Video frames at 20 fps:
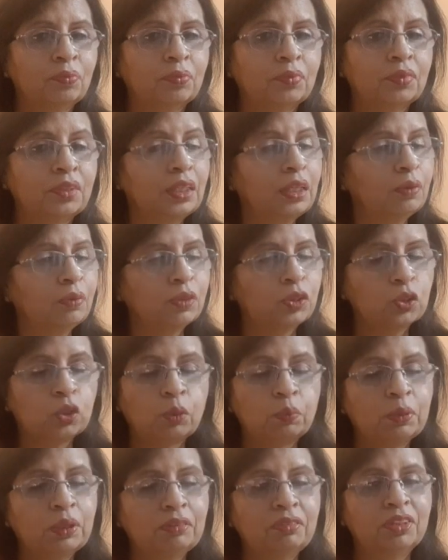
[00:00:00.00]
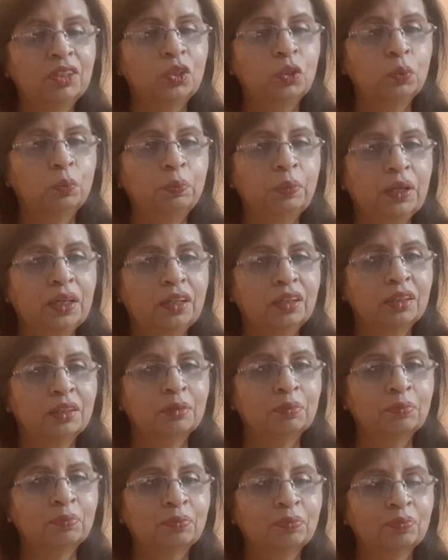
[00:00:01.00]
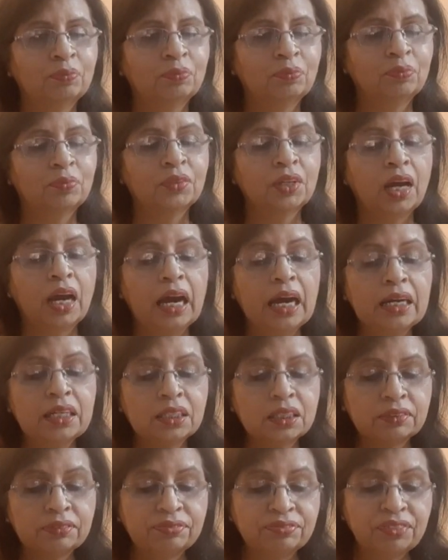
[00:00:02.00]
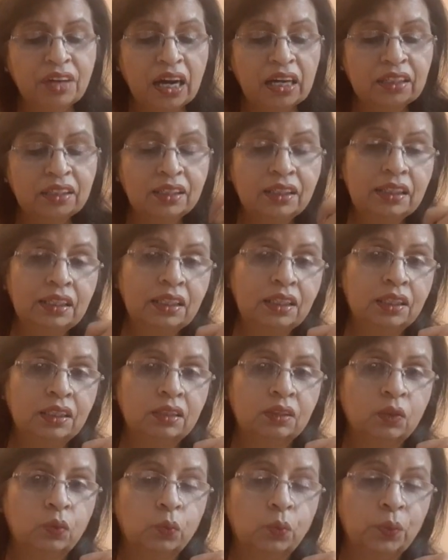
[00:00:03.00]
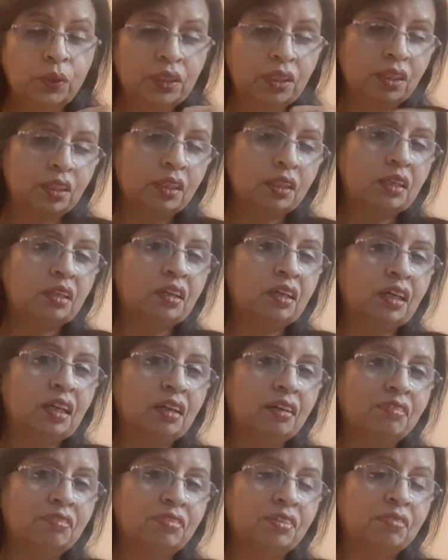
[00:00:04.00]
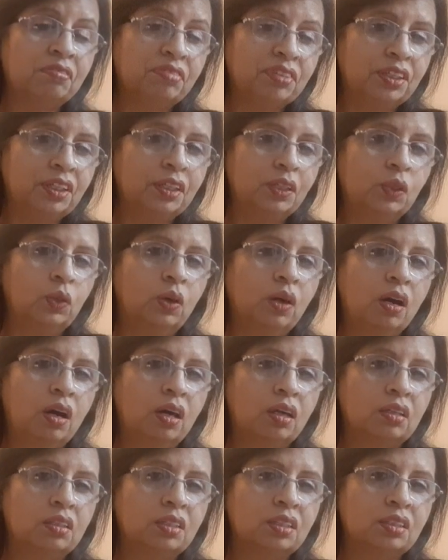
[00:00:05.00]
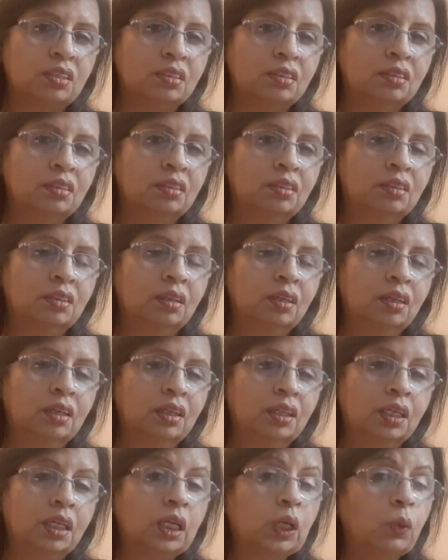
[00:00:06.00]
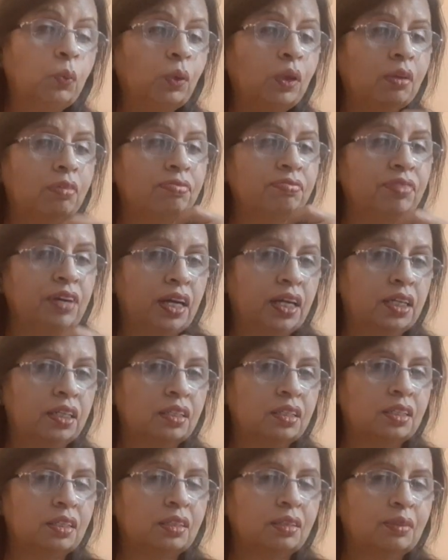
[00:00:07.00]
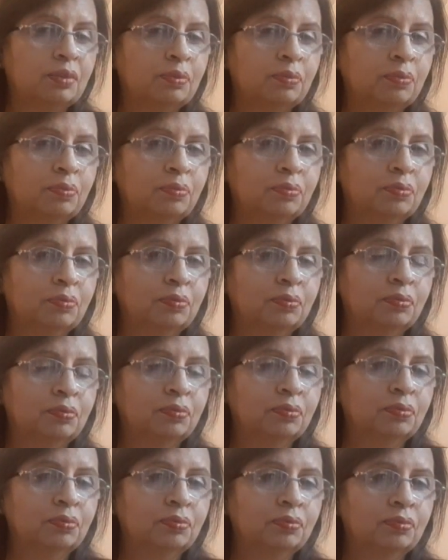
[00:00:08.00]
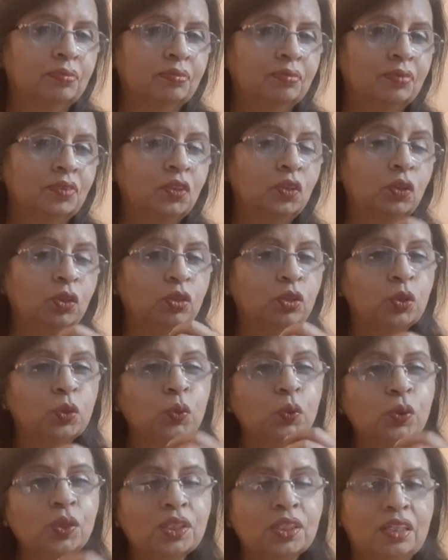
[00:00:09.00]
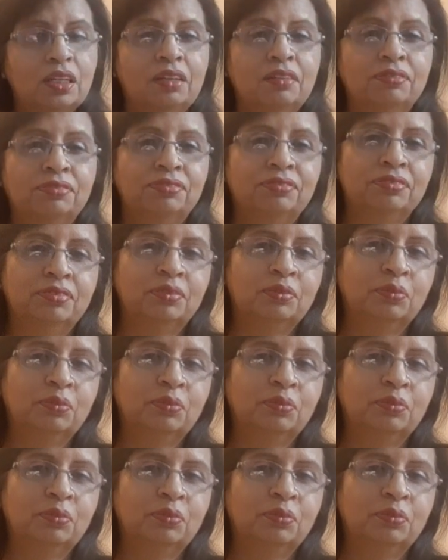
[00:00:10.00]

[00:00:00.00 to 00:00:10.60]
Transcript: They will stop giving you pain. And finally, within a cave within your heart, you will find your true self.